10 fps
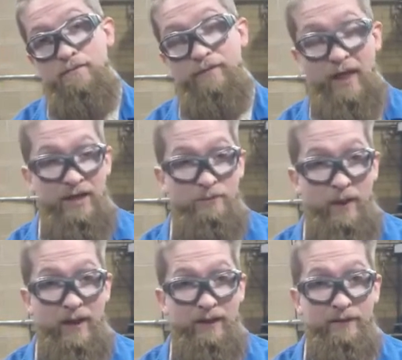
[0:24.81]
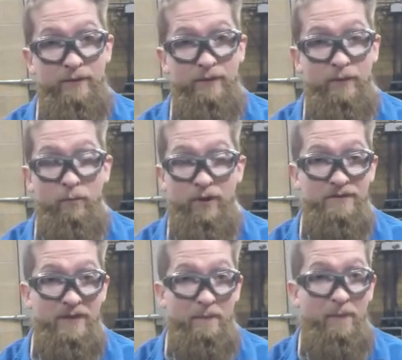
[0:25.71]
flashback and one
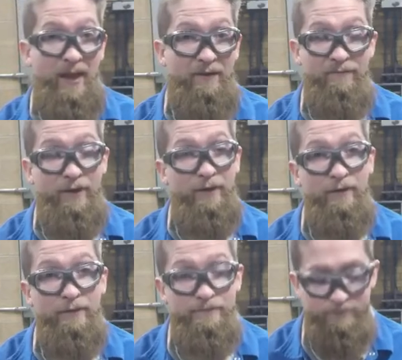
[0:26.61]
is a backfire.